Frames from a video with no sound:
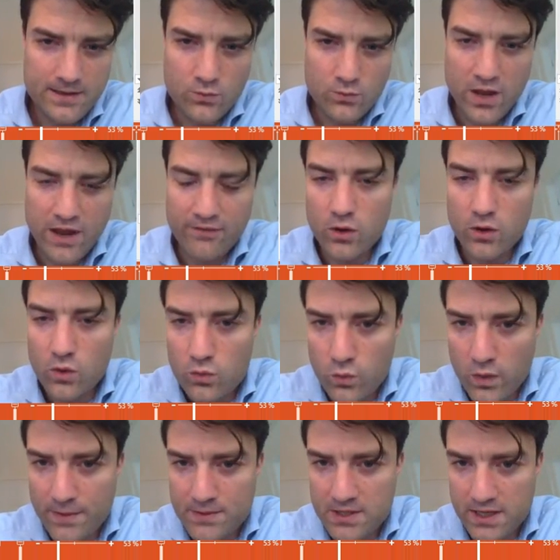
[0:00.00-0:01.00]
we have our
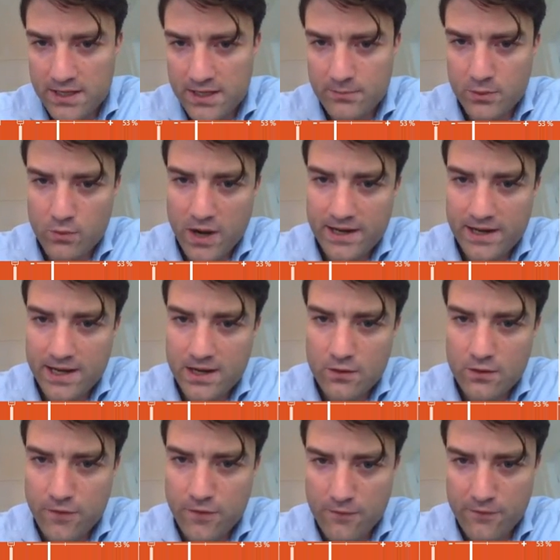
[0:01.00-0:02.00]
own website, but right
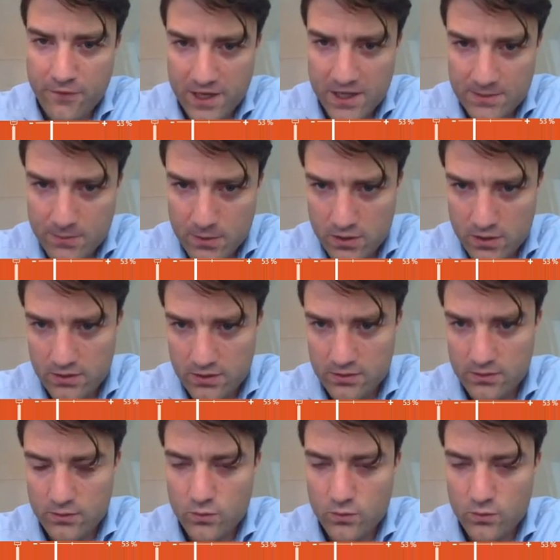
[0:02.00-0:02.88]
now from Facebook